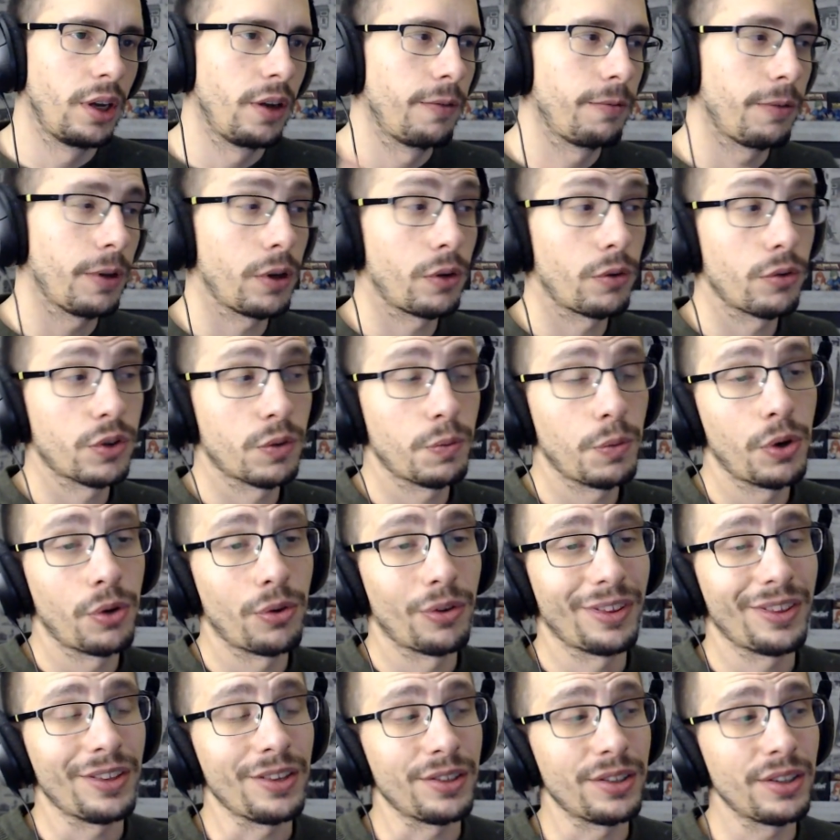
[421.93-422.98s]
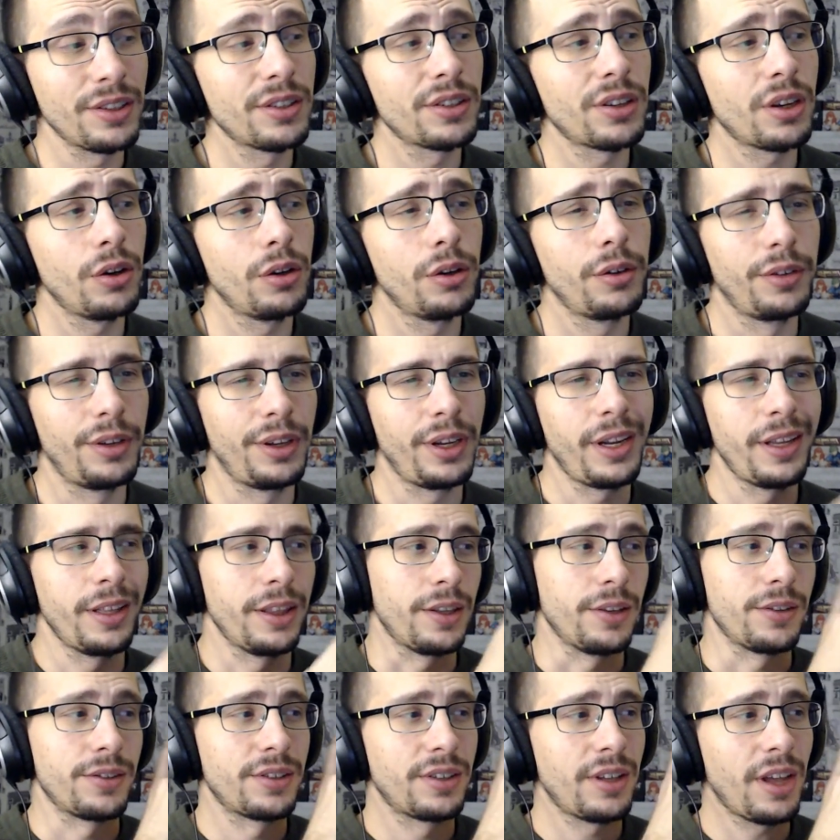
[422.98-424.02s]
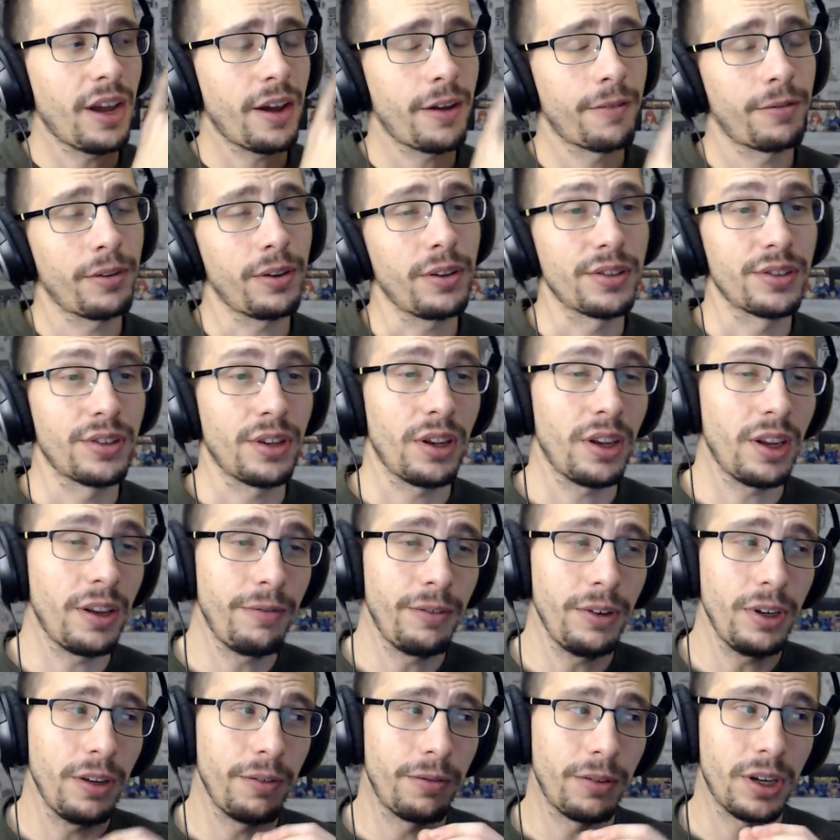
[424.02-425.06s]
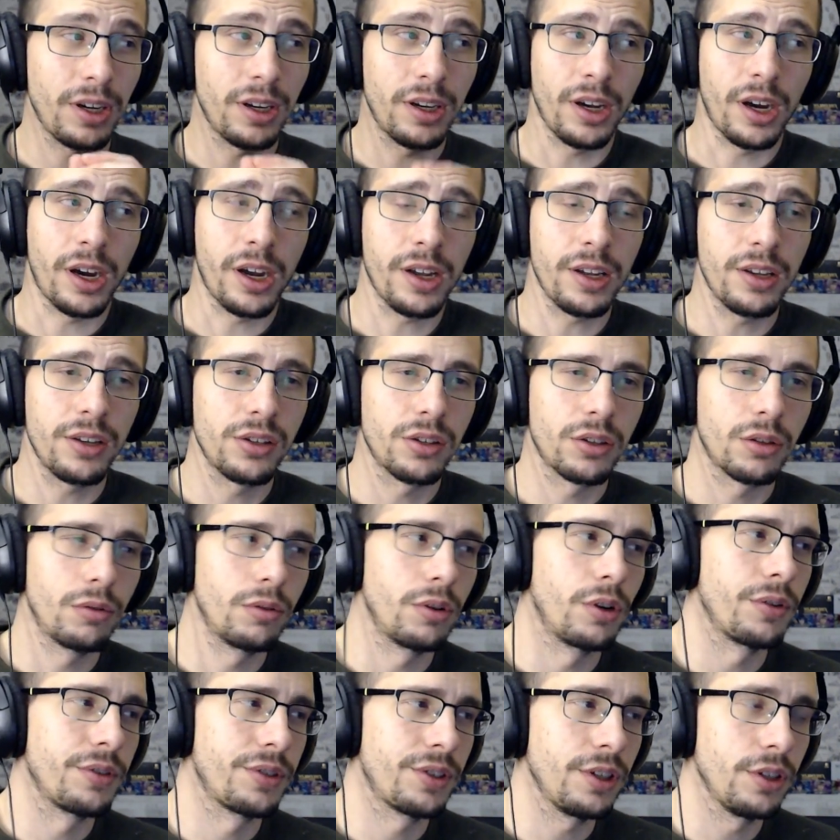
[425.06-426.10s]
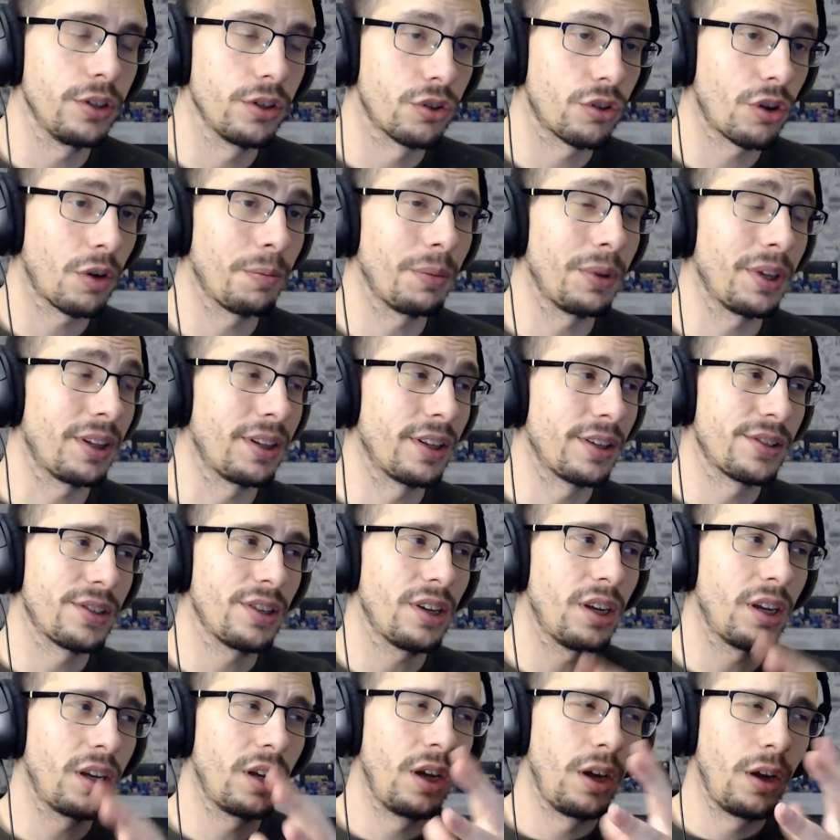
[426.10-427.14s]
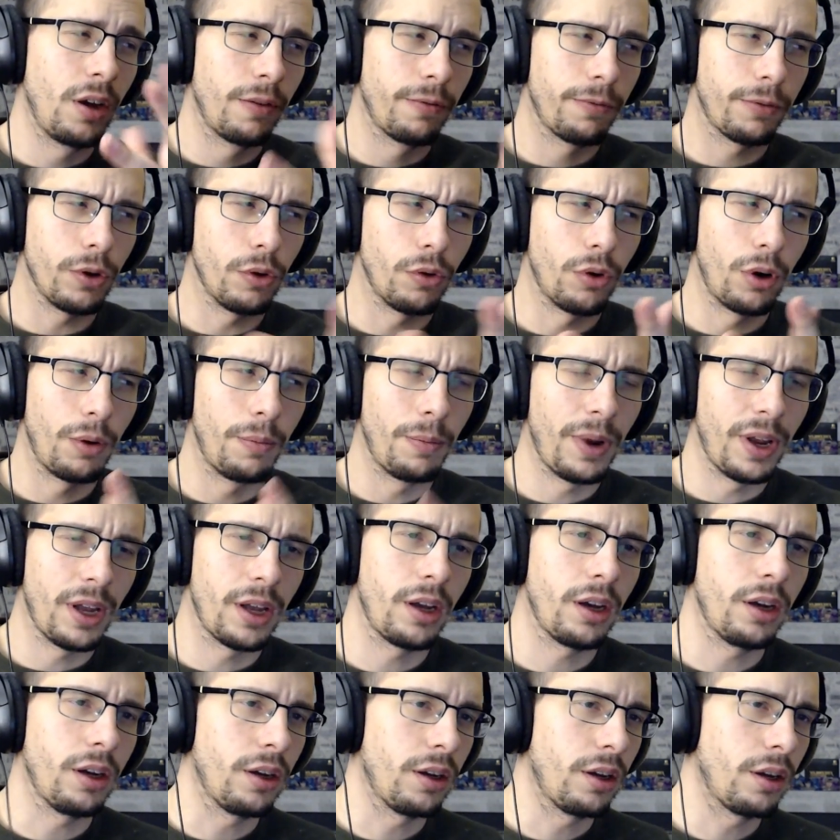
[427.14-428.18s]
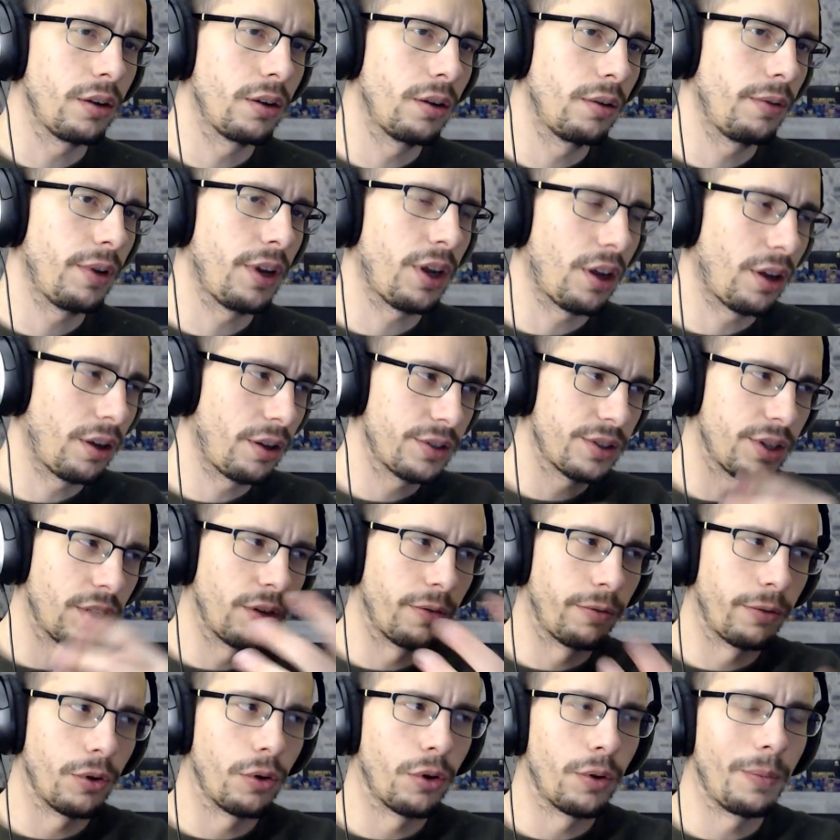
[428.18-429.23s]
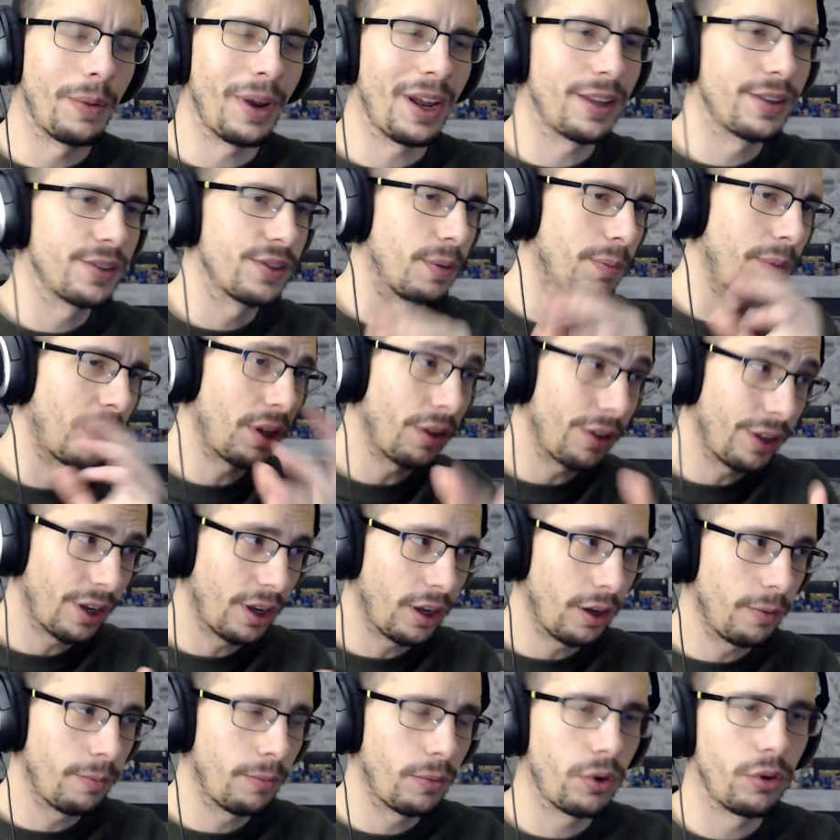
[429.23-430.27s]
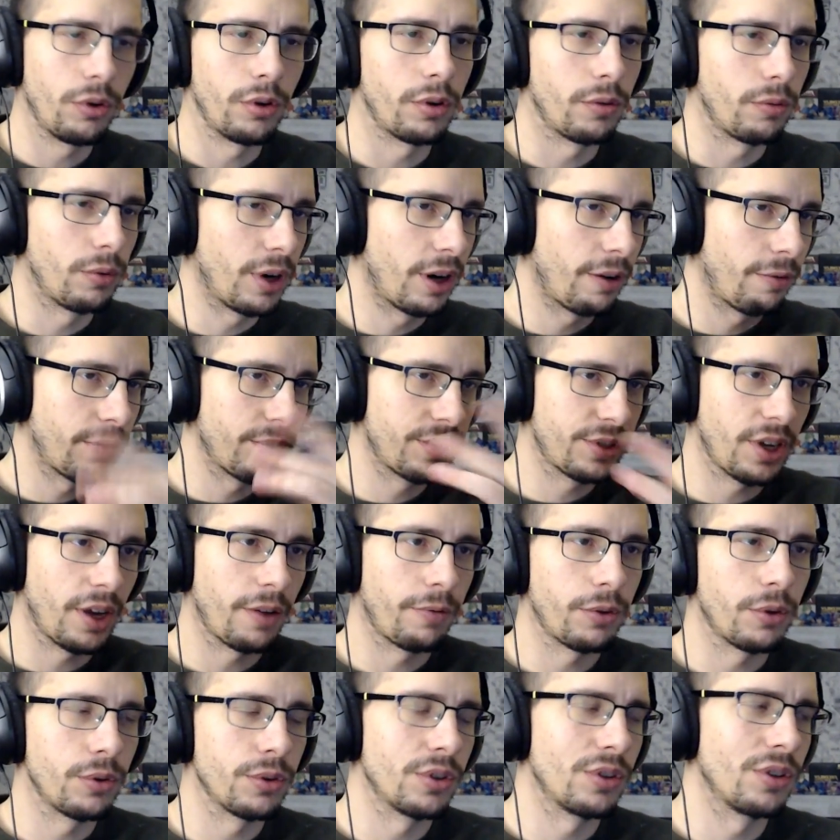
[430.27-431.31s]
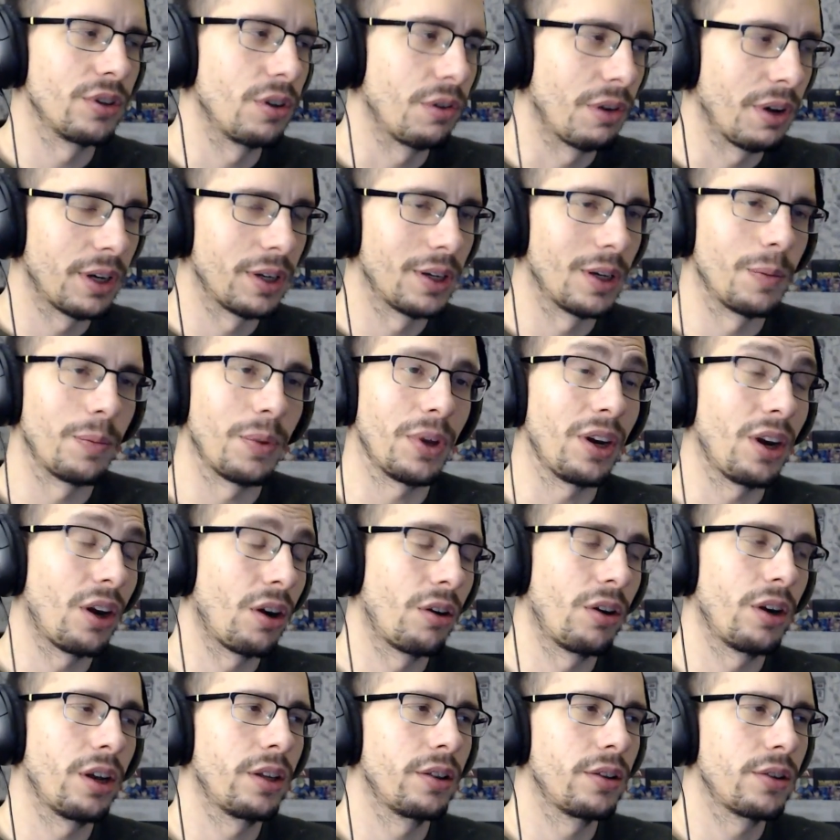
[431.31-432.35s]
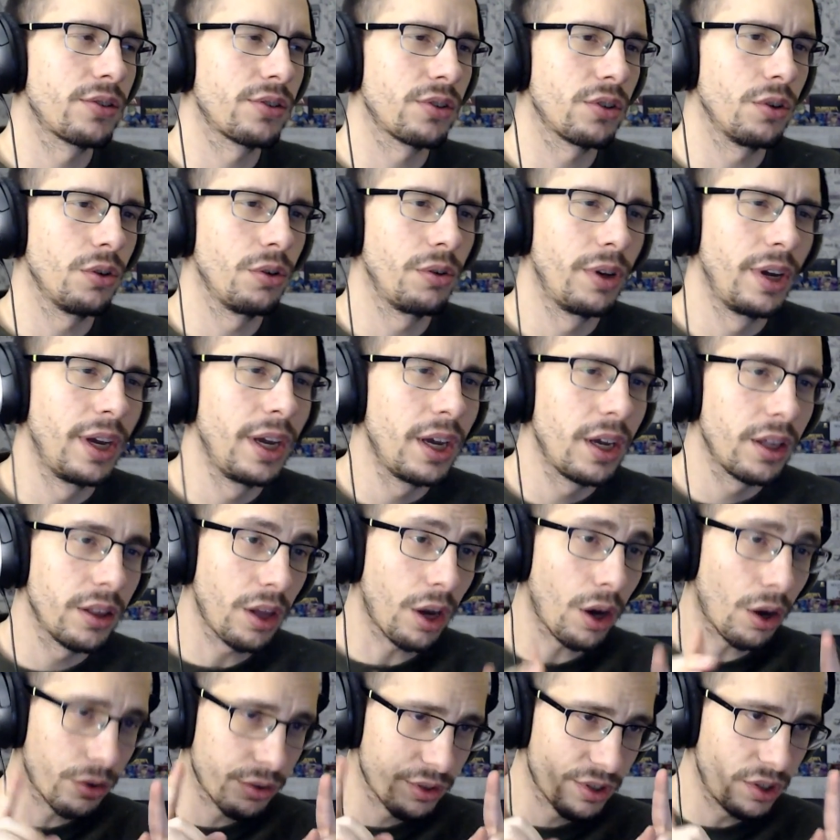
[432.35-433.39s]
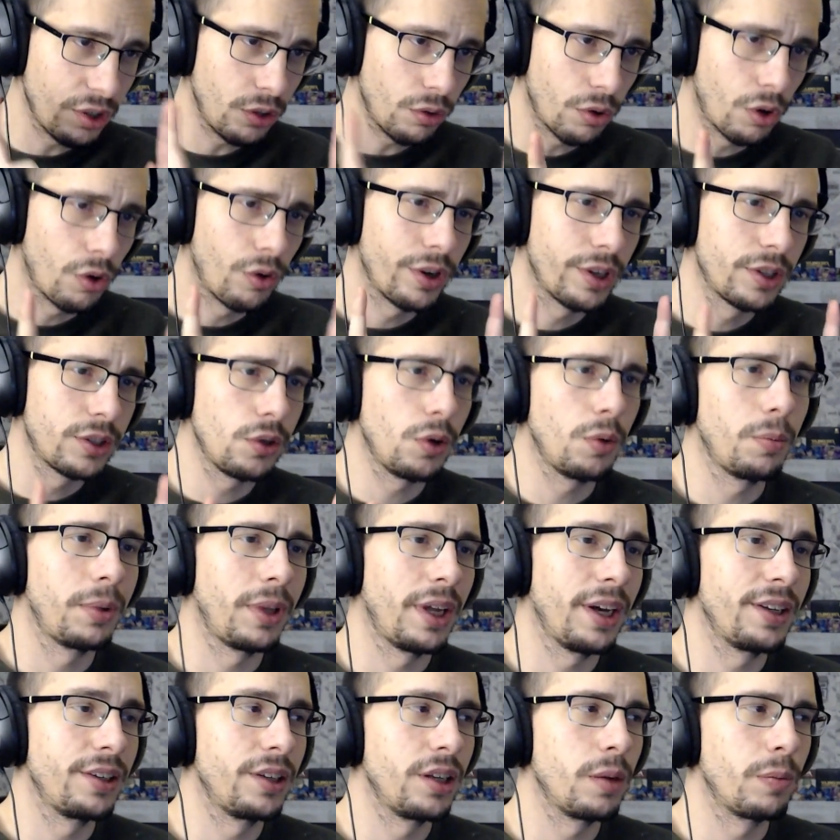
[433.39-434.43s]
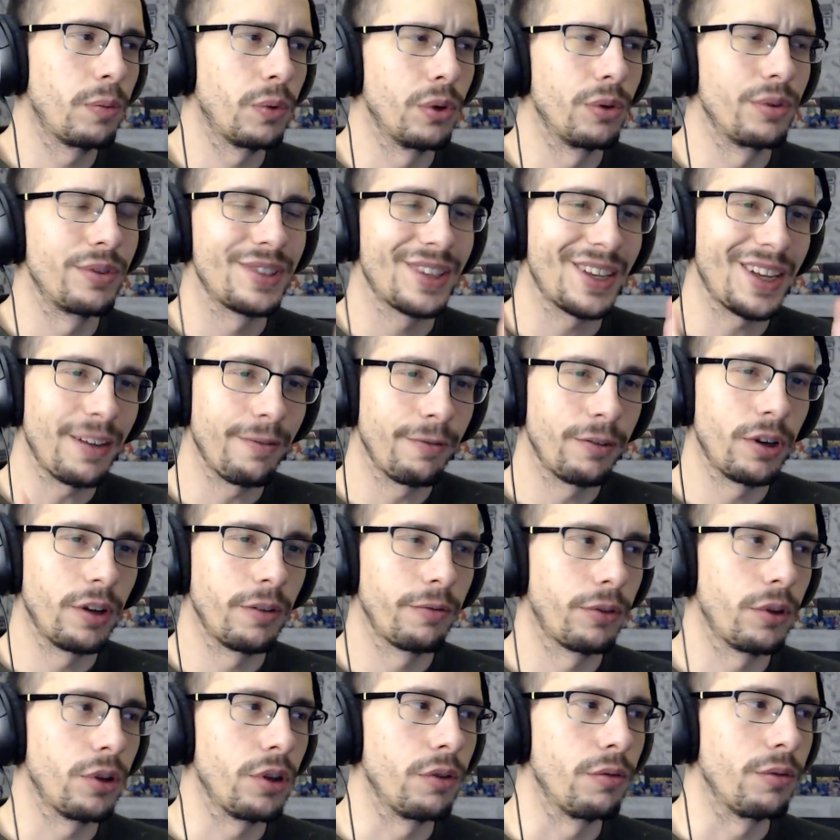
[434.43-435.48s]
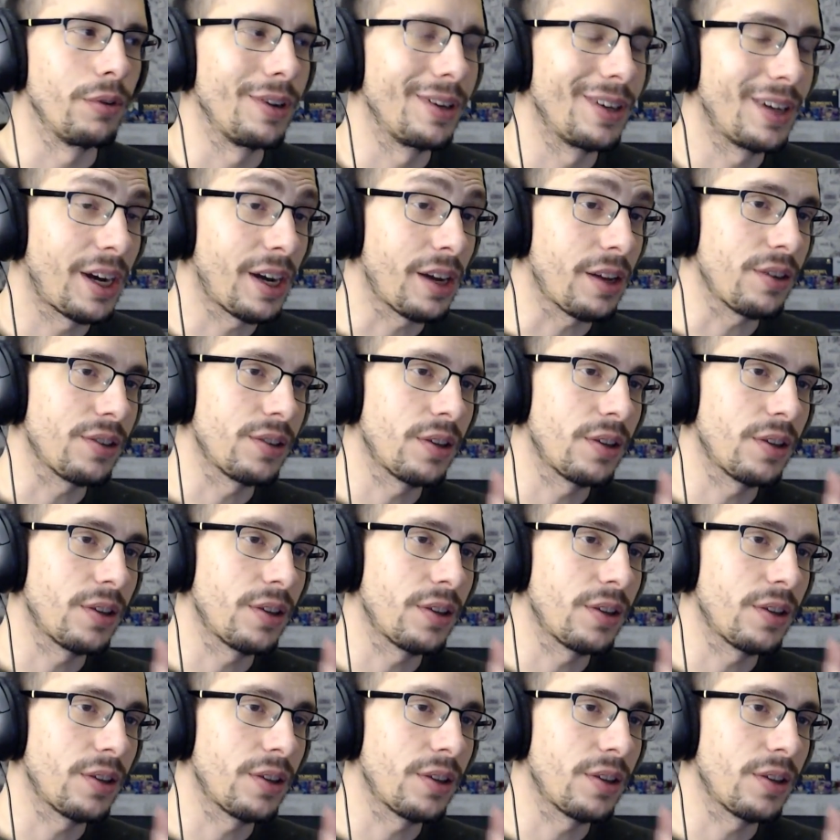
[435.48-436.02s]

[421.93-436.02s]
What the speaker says: Fatal Smoke, the C skill, and the staff is even if he dies through Null C Disrupt, like let's say Fjorm, like Ascended Fjorm ends up killing him, or whatever staff user you end up inheriting this to, they are still going to apply deep wounds even if the unit dies.